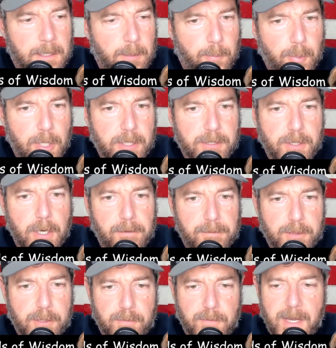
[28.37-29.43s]
Project
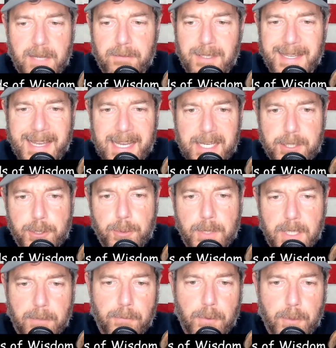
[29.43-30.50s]
Officer Survival has you
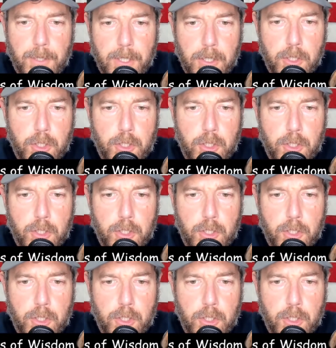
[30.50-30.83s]
covered